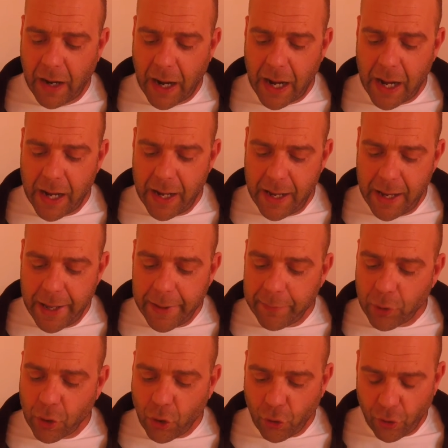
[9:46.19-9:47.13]
I
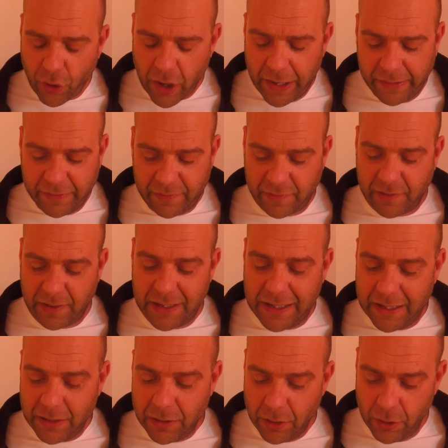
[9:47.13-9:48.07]
am Christ
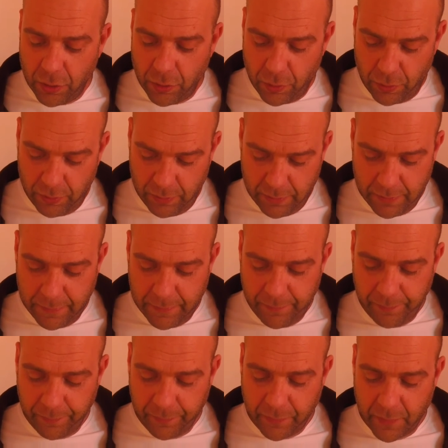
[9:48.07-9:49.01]
in you,
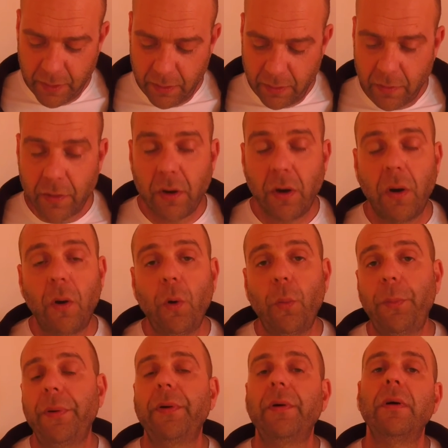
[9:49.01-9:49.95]
the
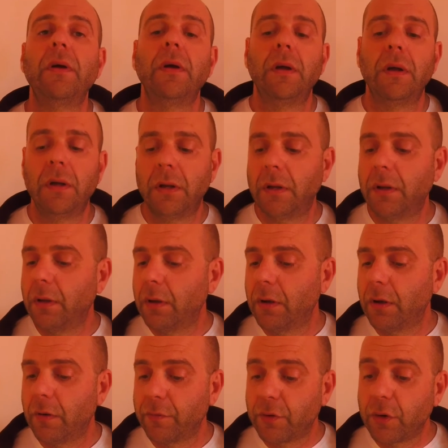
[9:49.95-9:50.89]
hope
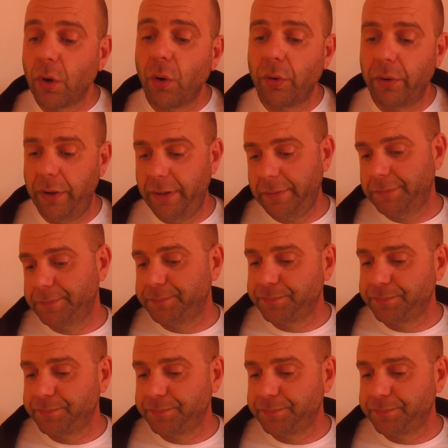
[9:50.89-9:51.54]
of glory.